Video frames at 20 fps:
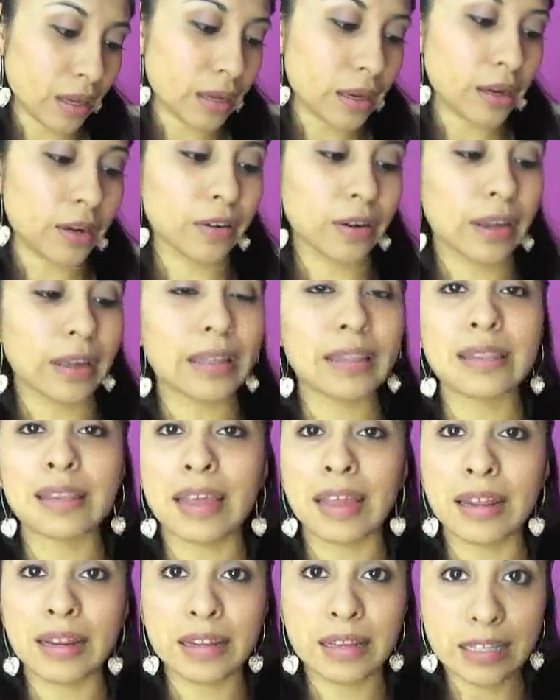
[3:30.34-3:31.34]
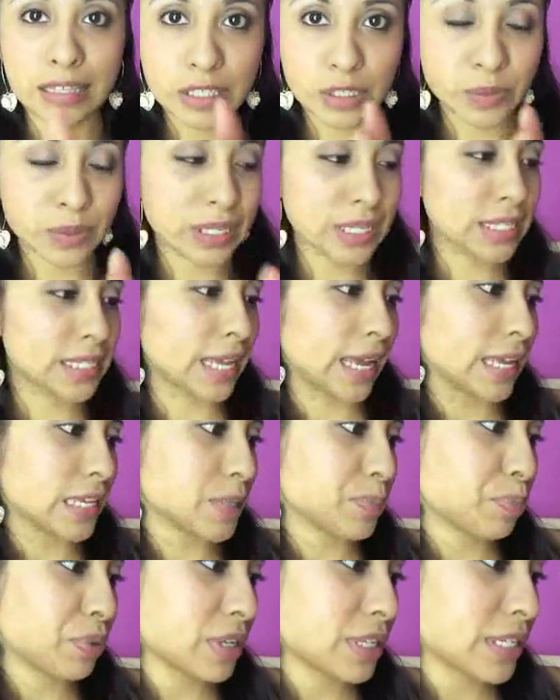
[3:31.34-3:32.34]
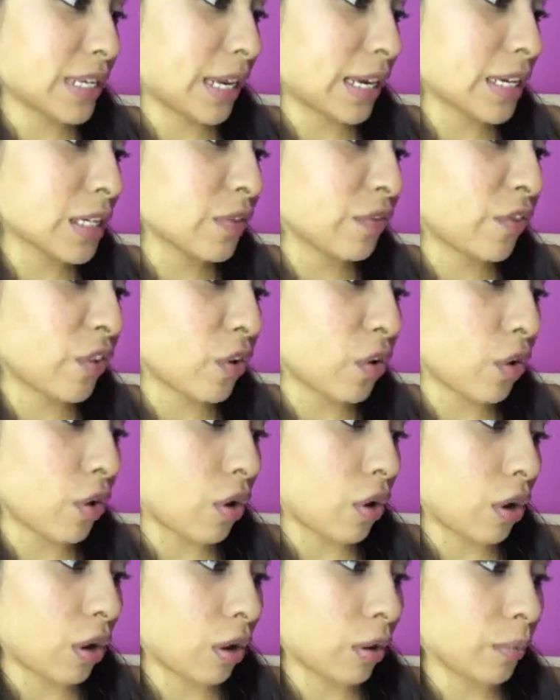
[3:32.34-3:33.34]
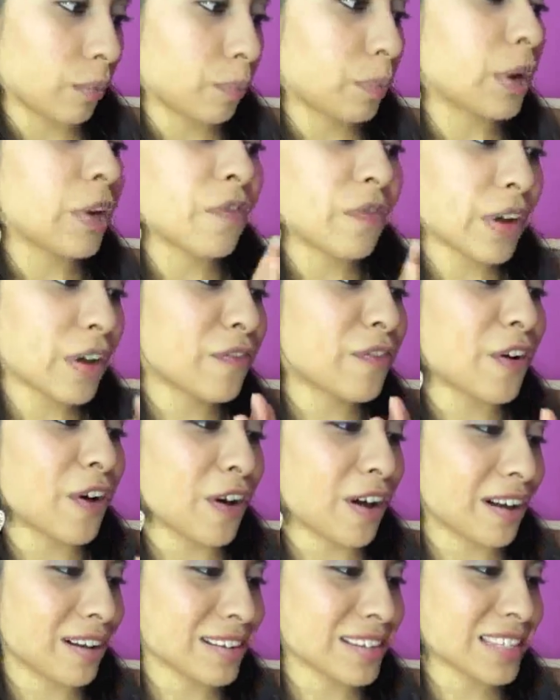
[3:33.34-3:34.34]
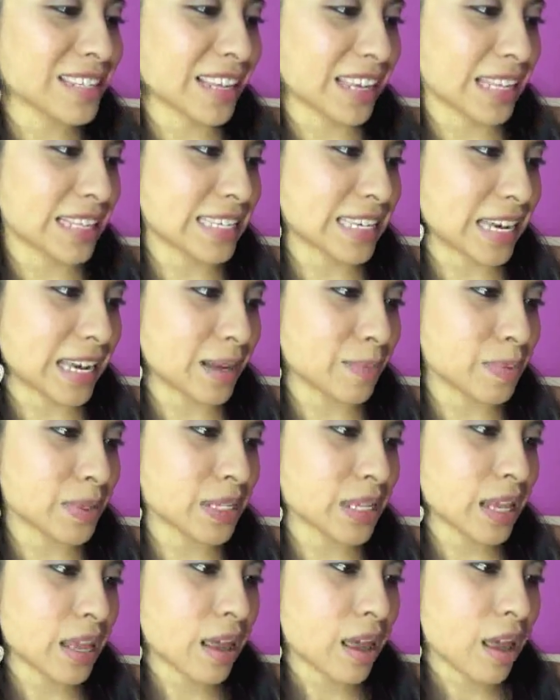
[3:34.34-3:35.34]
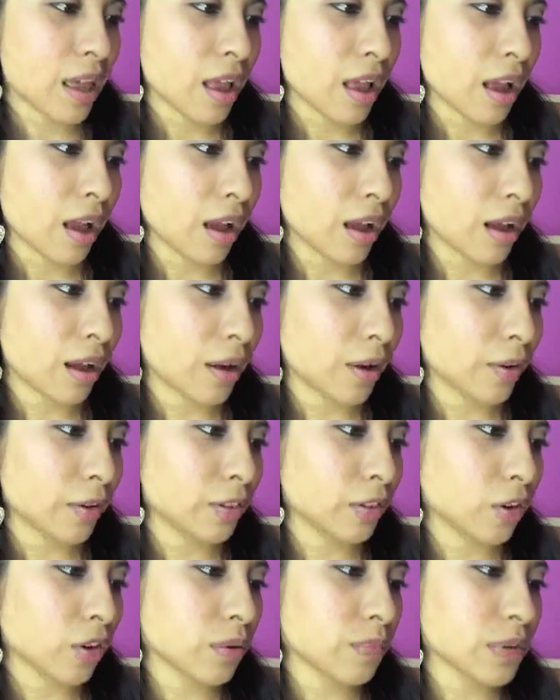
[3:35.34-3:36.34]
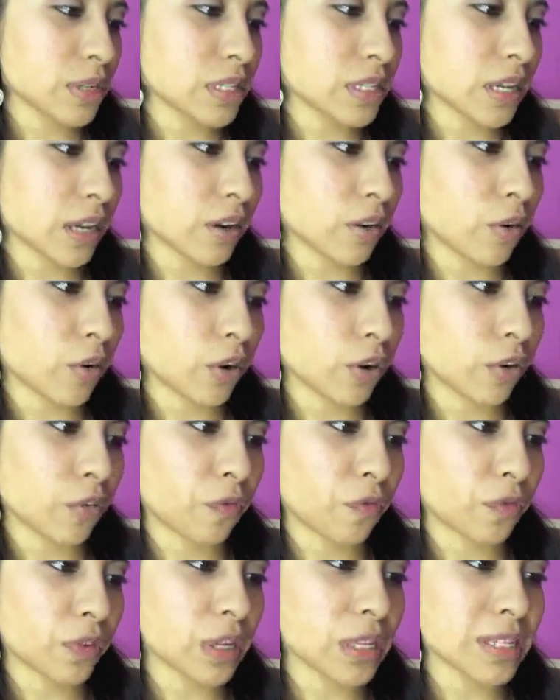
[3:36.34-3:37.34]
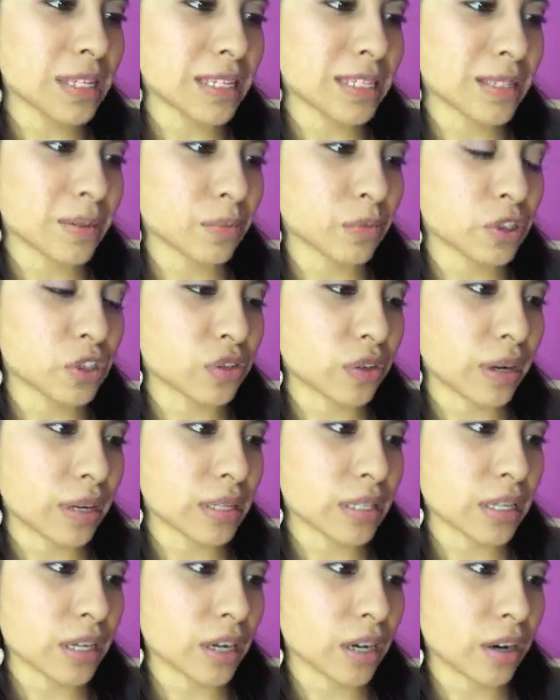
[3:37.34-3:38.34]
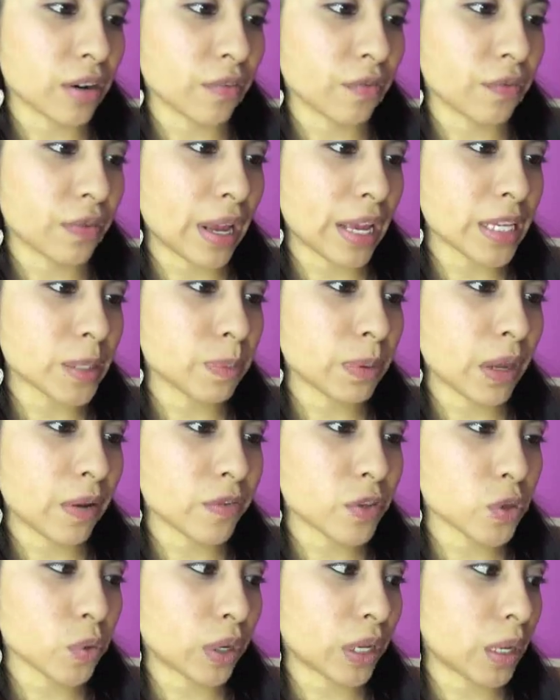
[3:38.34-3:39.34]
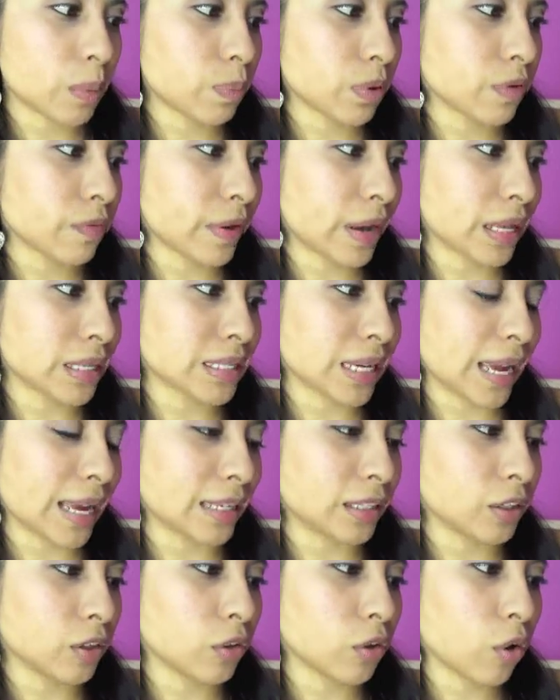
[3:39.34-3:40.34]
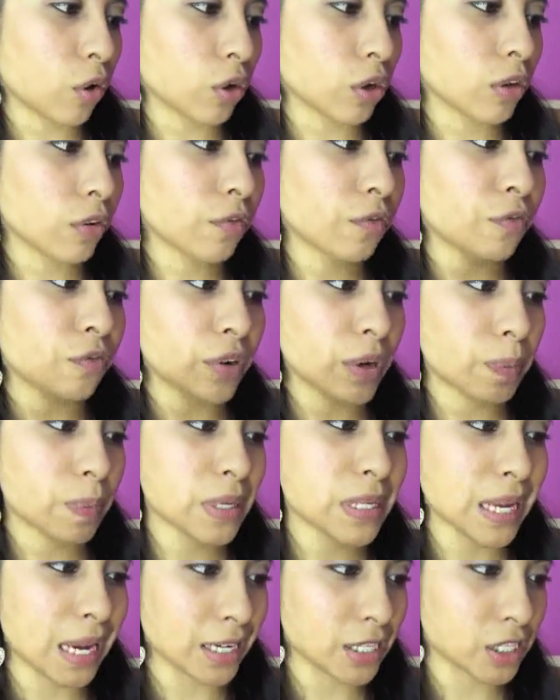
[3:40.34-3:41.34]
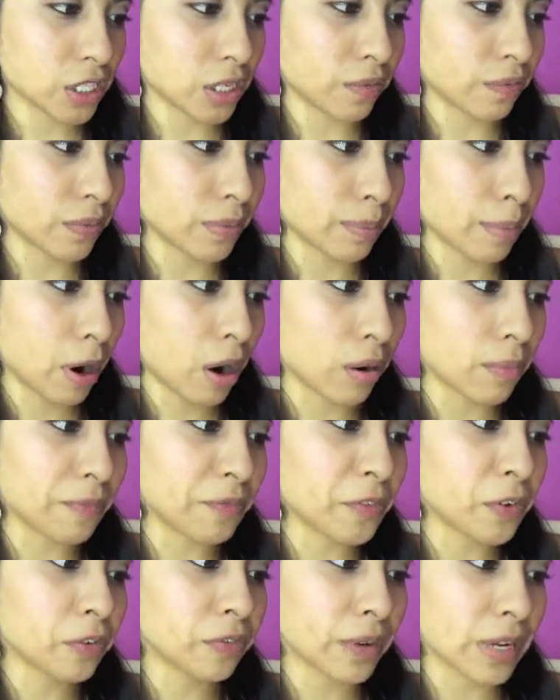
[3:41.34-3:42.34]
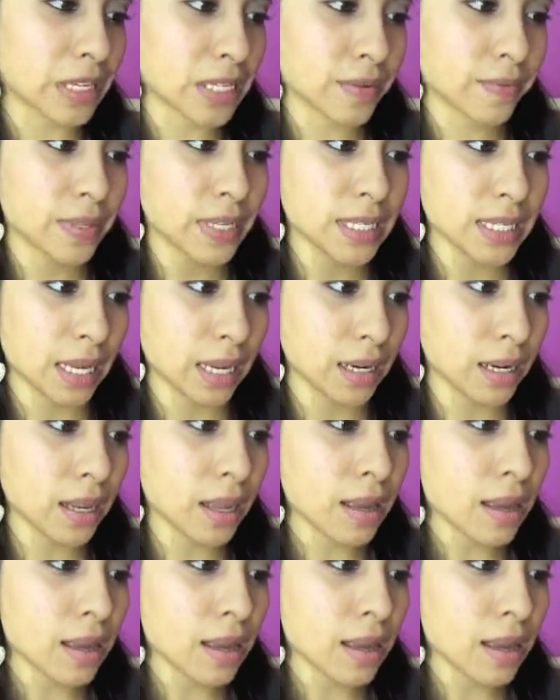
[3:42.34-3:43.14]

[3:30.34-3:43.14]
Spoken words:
Okay, and then this is what it says: protects for all, perfect for all skin types. Laura Mercier oil-free tinted moisturizer, SPF 20, provides ideal oil-free protection from harmful rays of the sun.